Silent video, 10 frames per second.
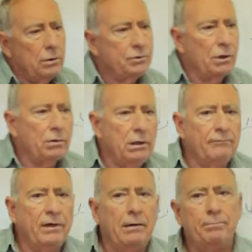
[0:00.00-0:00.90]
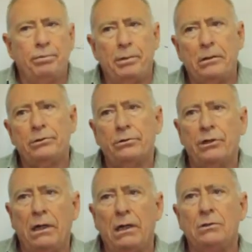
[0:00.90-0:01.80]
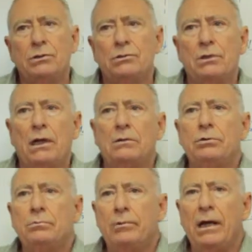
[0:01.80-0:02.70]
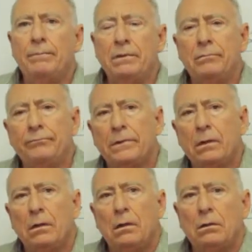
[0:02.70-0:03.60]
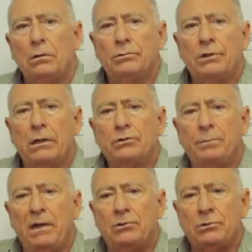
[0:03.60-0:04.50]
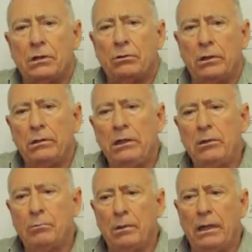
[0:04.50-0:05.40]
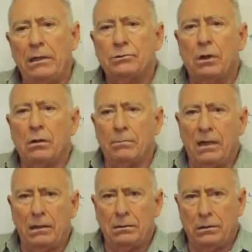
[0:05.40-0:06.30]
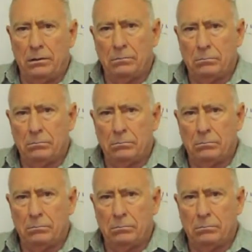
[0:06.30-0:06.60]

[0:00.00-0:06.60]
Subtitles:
So if that pressure change is not too rapid, those air spaces are going to equalize automatically.